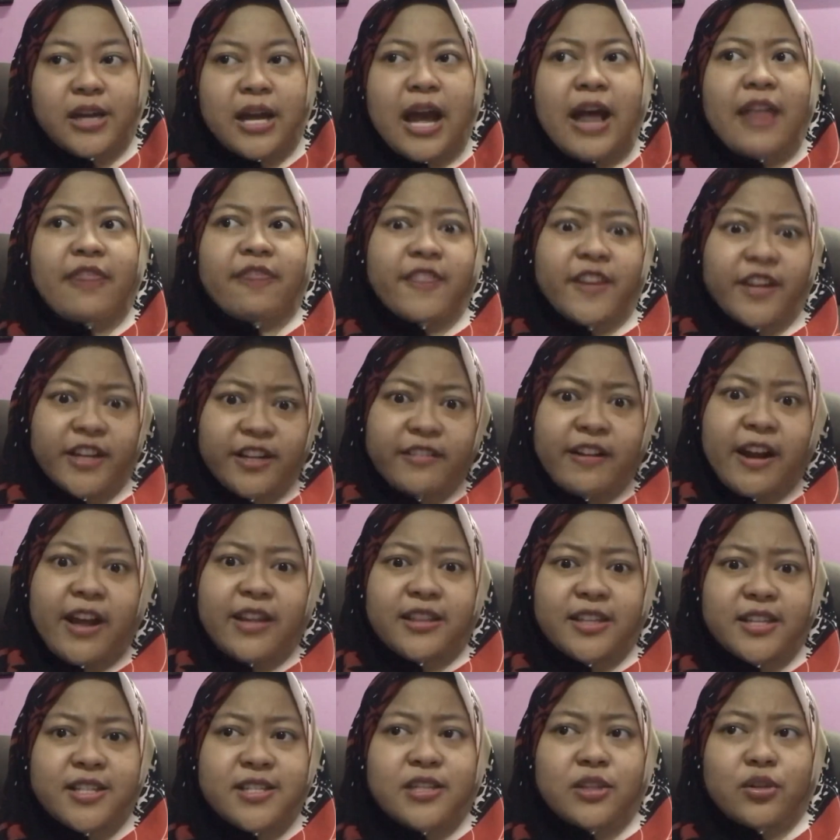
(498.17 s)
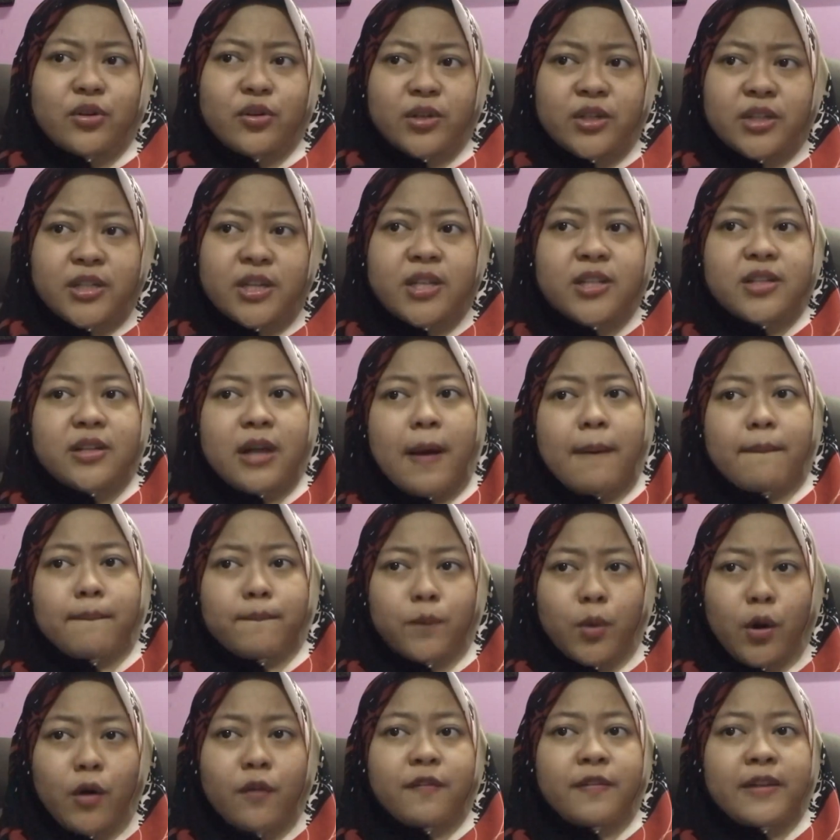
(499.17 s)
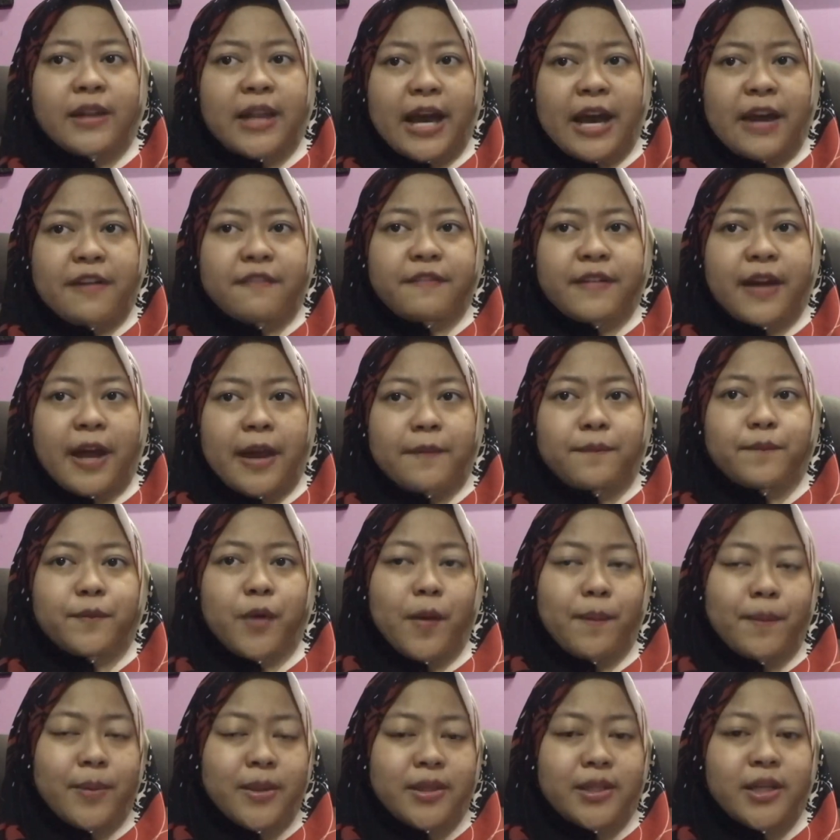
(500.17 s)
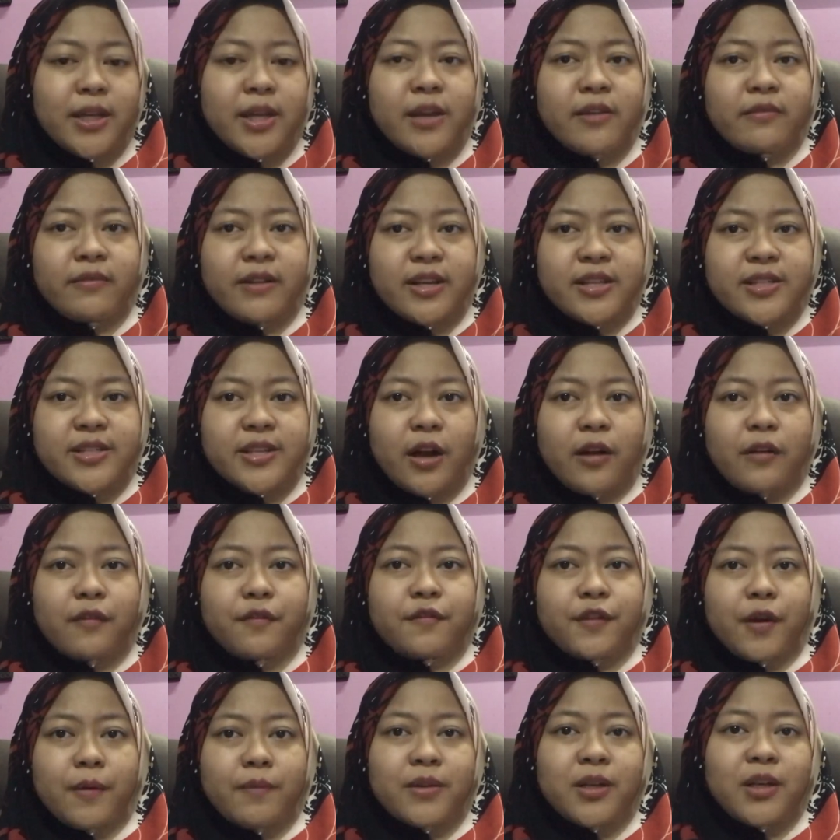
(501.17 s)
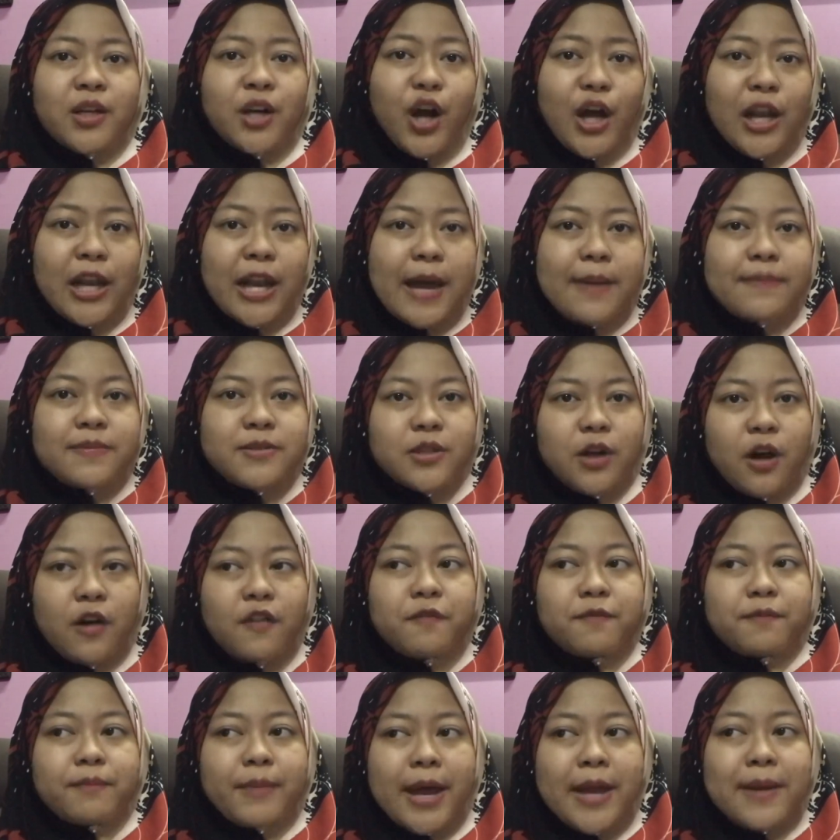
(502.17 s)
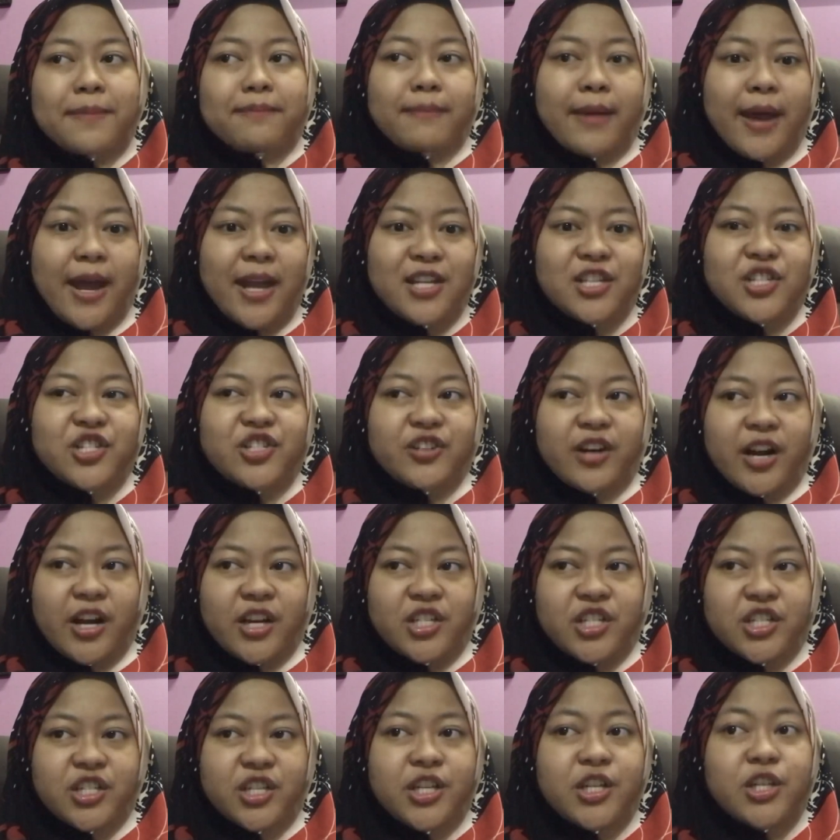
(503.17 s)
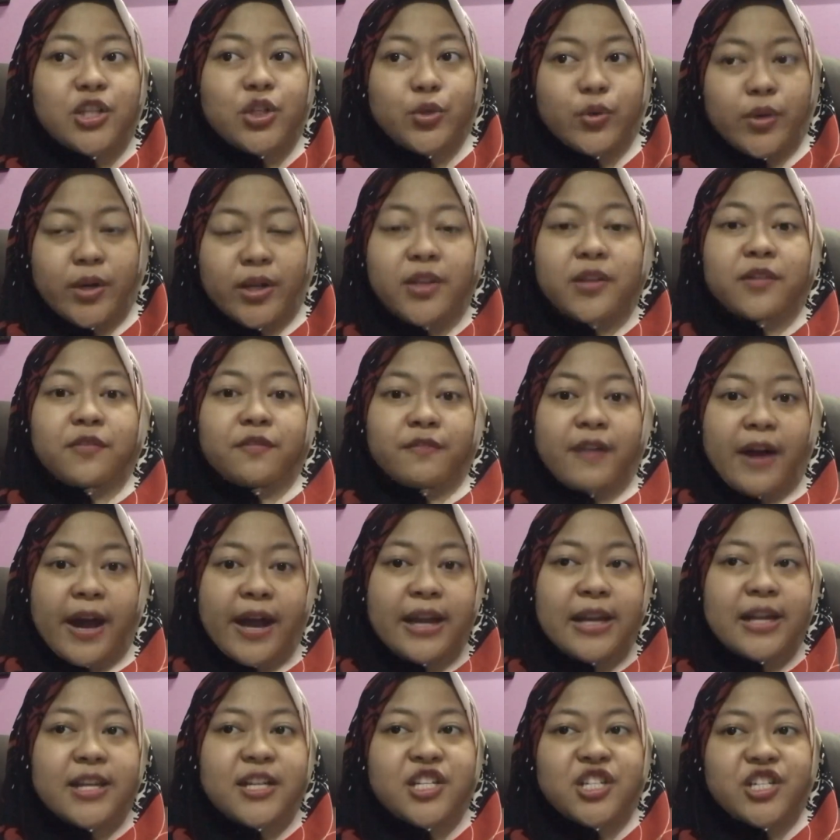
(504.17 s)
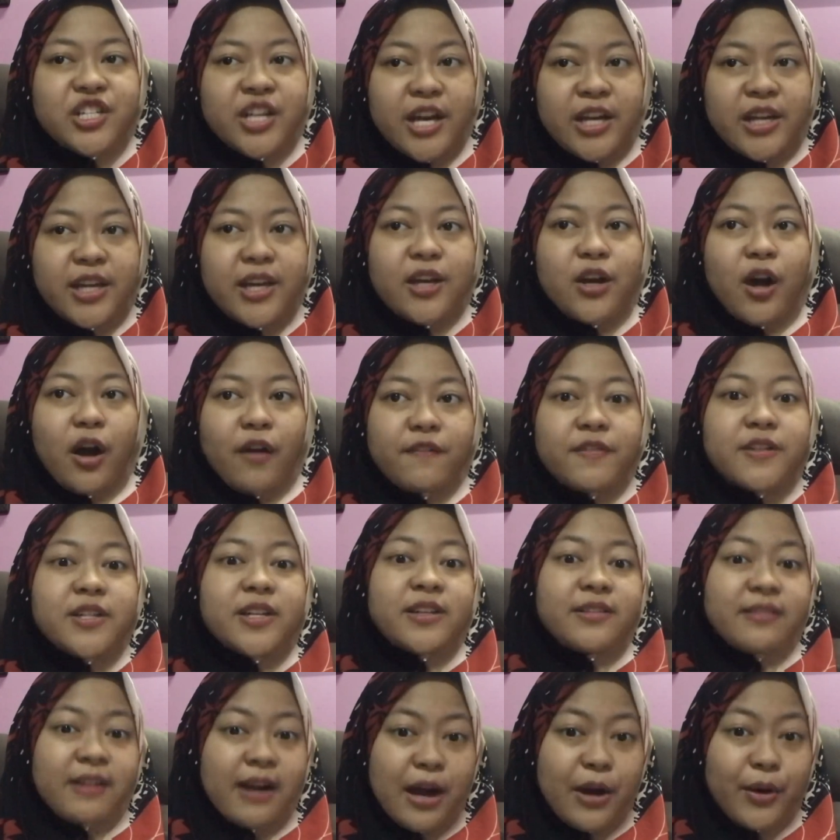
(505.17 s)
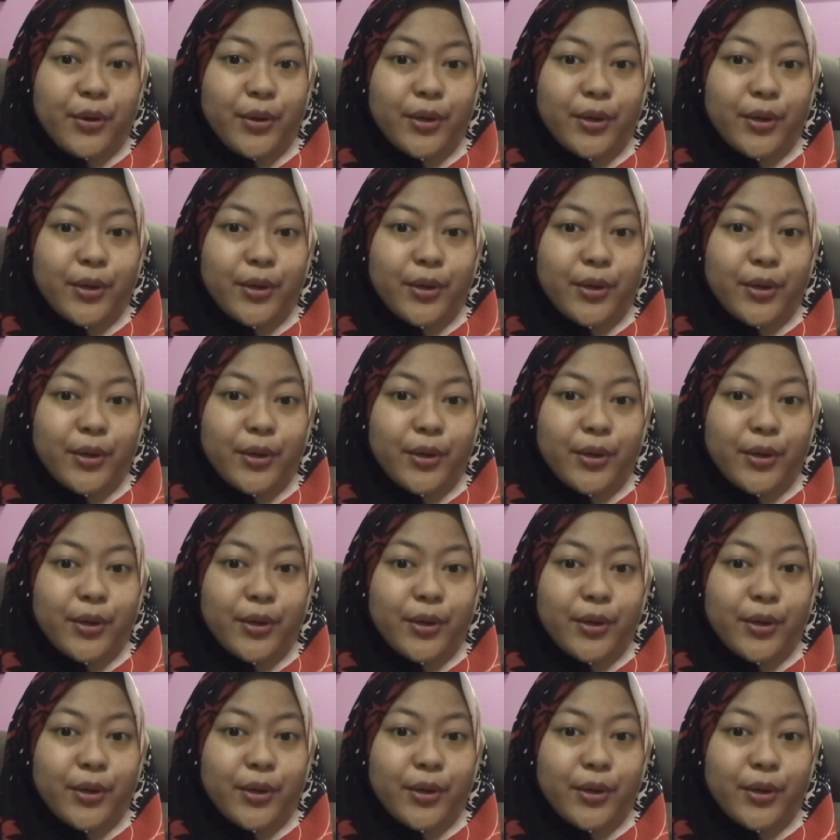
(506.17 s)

the greatest losses, both life and property, result from the collapse of man-made structure during the violent shaking of the ground.